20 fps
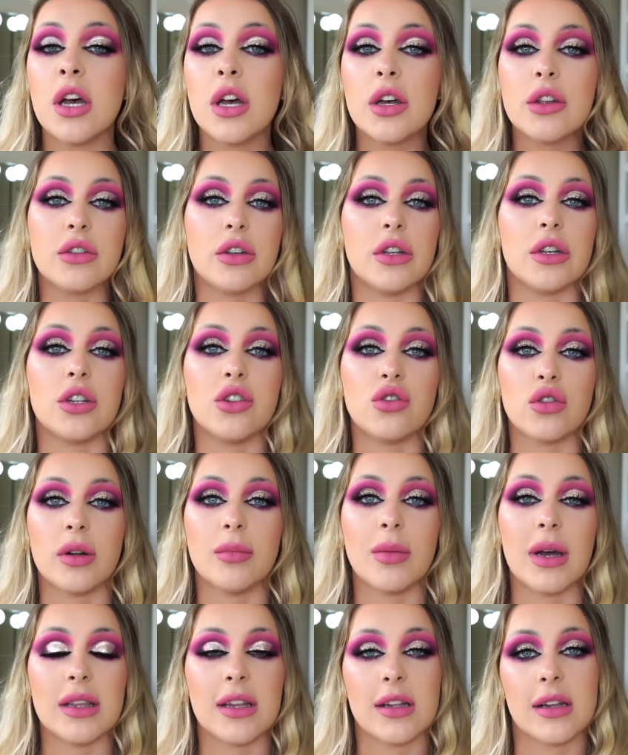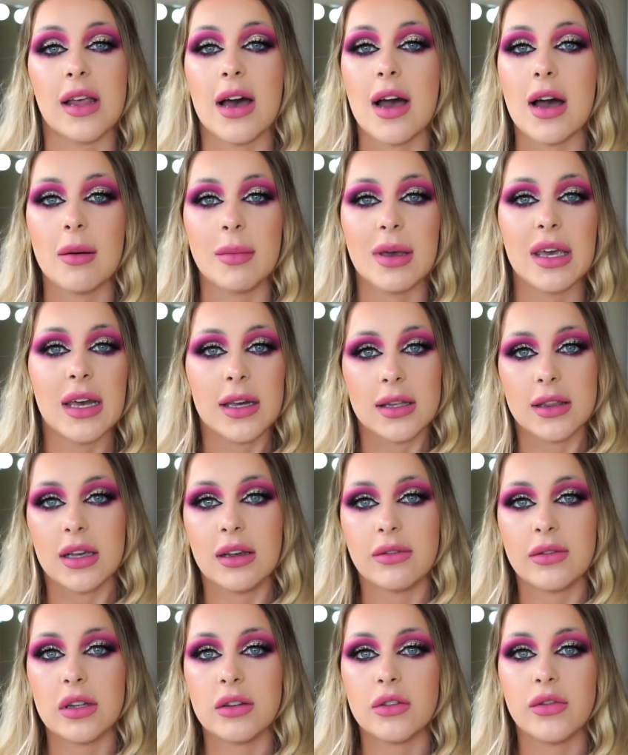so you can join my little army and
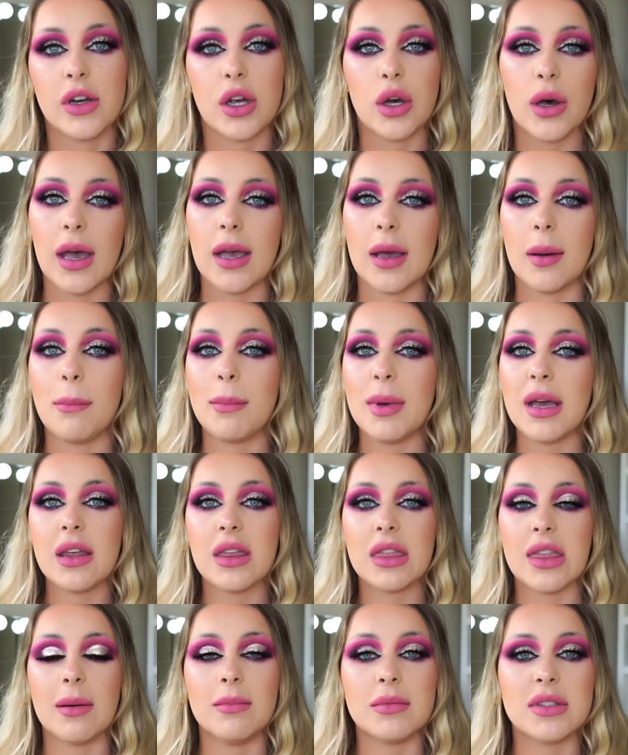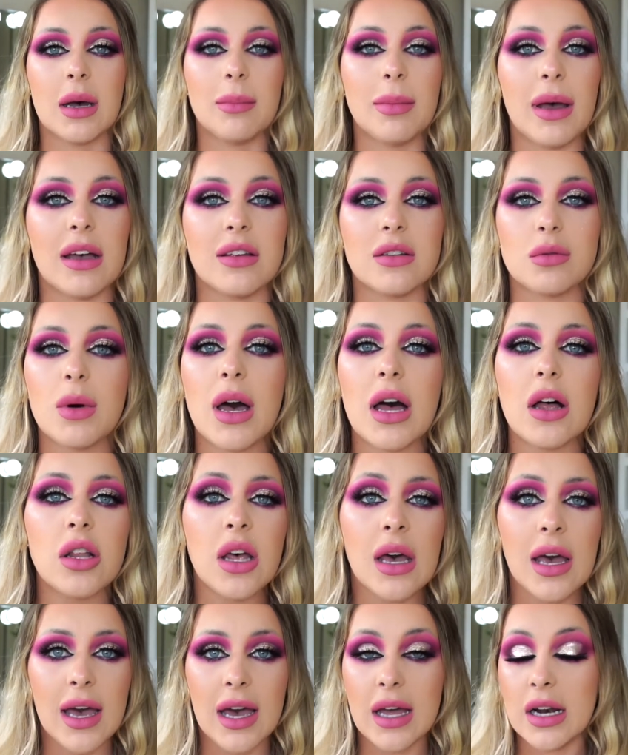leave this video a big thumbs up as well.
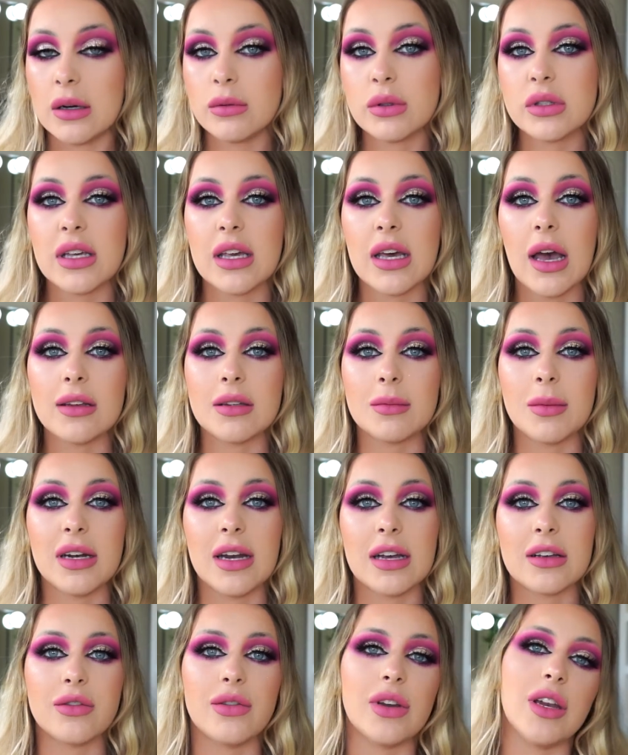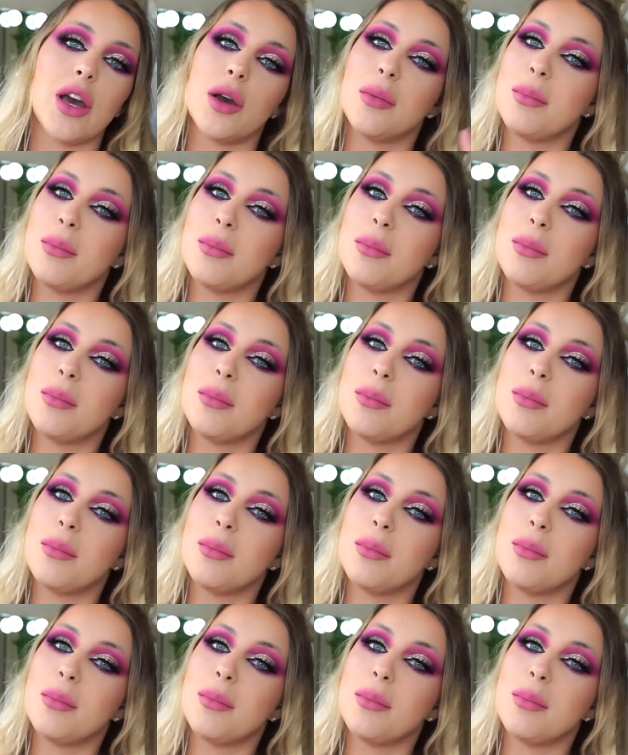And I will see you guys in my next video.